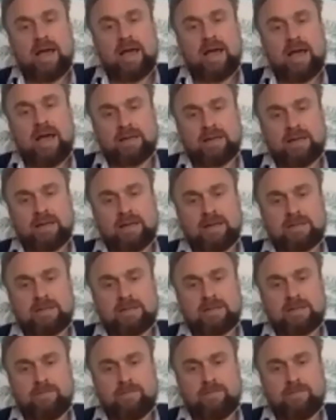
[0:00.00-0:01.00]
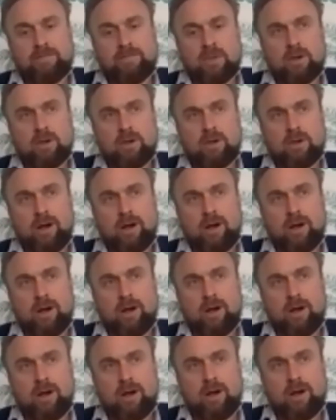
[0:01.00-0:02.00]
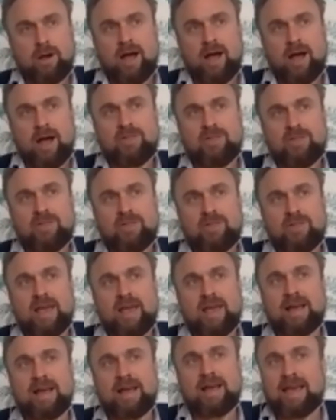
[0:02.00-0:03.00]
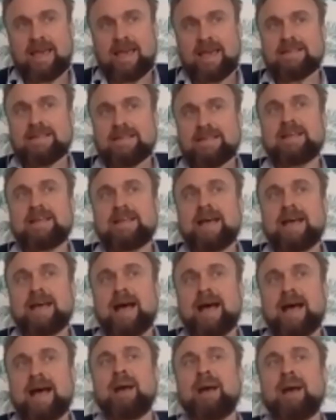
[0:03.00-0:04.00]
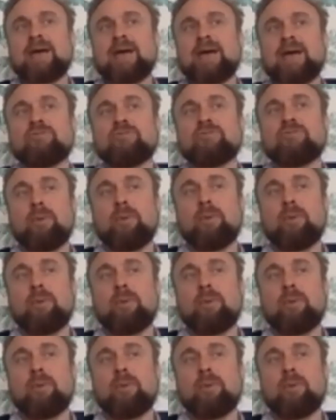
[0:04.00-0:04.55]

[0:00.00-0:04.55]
And I think against that backdrop,